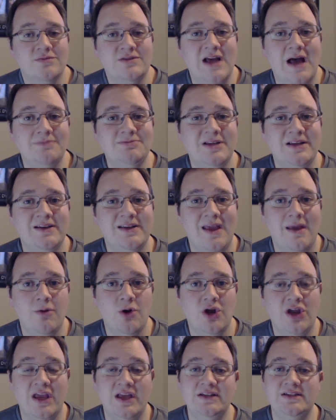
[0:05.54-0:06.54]
from Top 10
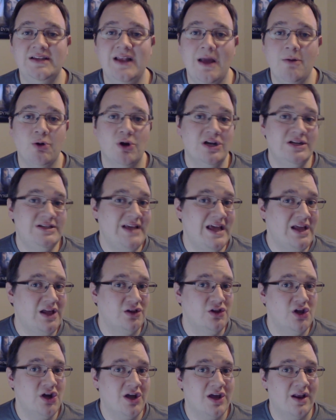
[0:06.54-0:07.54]
Gamer again. Today we're going to
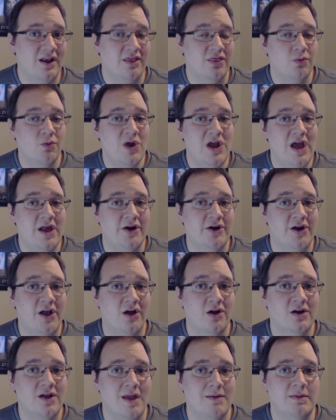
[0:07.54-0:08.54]
take a look at a
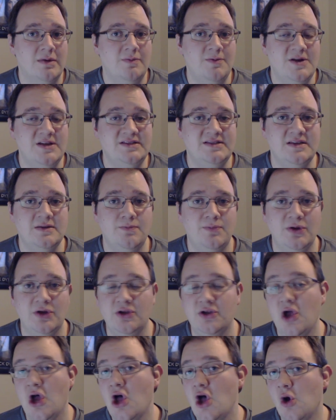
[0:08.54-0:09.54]
$300 gaming PC
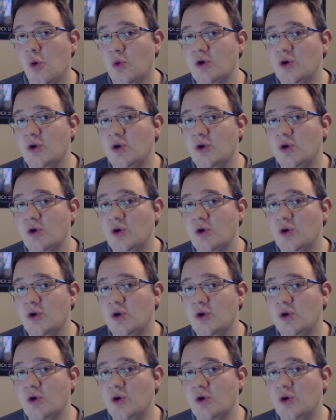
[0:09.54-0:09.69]
build,